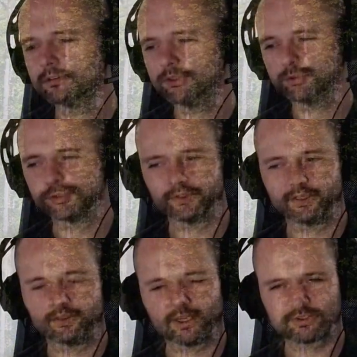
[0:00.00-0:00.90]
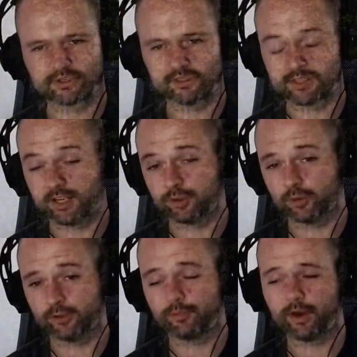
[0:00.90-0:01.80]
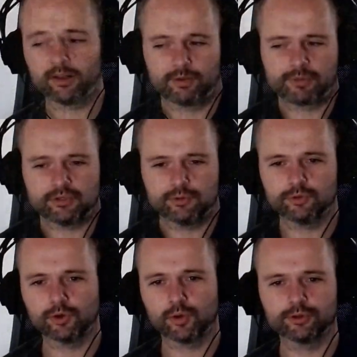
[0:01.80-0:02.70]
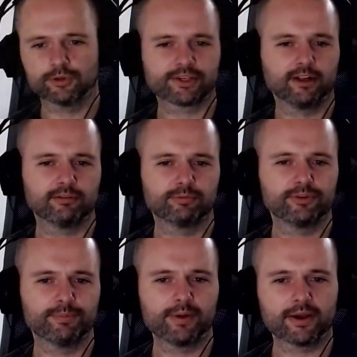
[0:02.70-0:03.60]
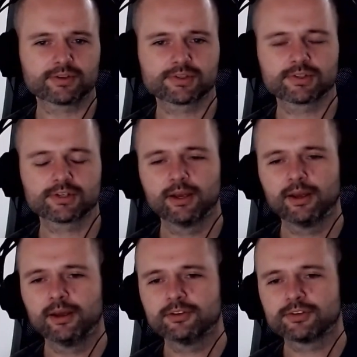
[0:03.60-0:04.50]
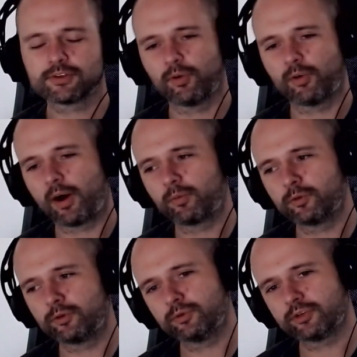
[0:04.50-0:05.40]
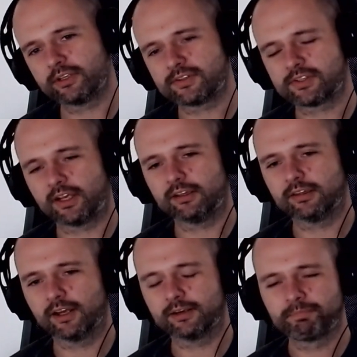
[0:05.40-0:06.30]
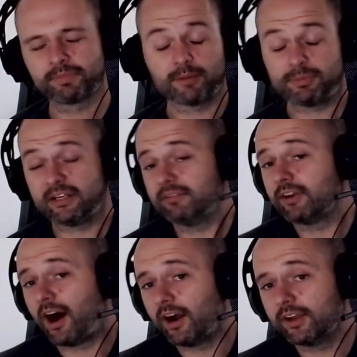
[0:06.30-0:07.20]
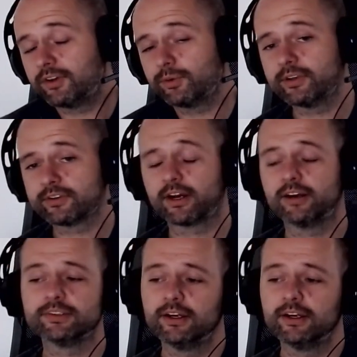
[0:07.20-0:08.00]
Usually that's going to take you a little while. I mean, you, you know yourself the best. So I will usually say that, I mean, even I do this, guys.